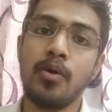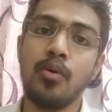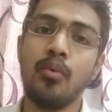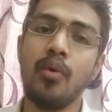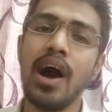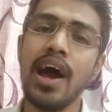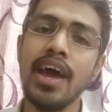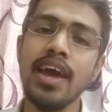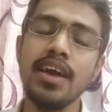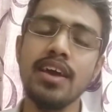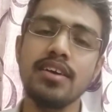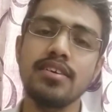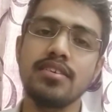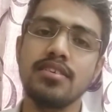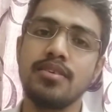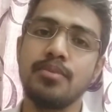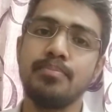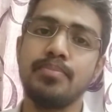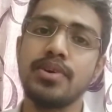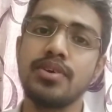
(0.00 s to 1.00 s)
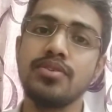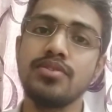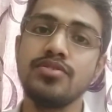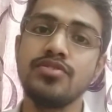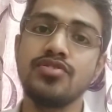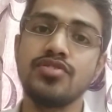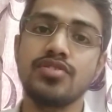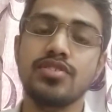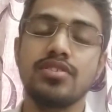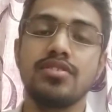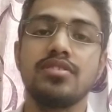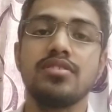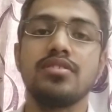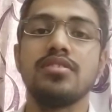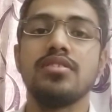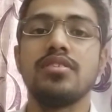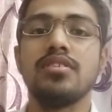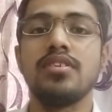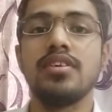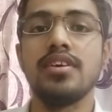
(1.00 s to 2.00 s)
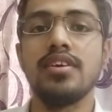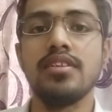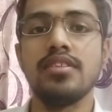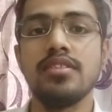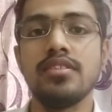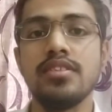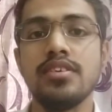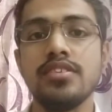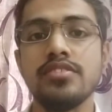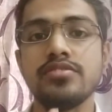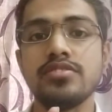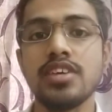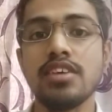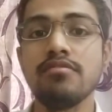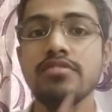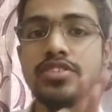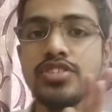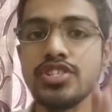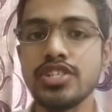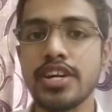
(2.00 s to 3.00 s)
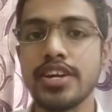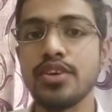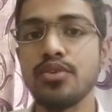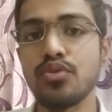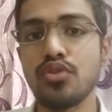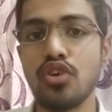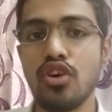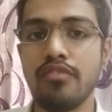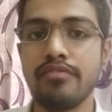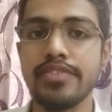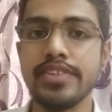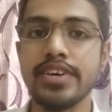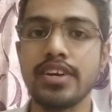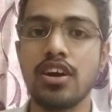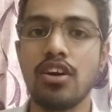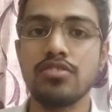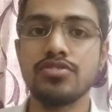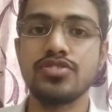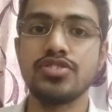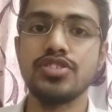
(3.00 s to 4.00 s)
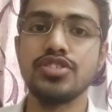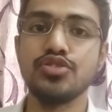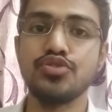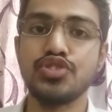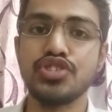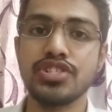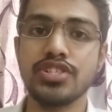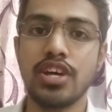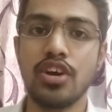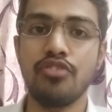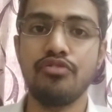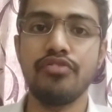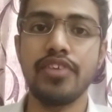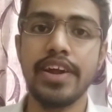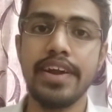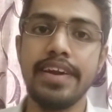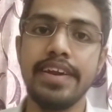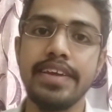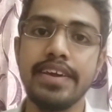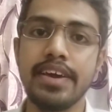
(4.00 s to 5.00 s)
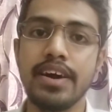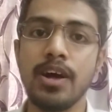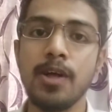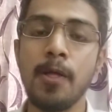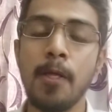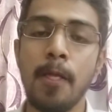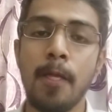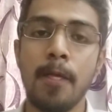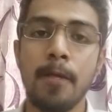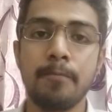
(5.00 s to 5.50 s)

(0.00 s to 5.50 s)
Why? Because in the 7th schedule of the Constitution of India,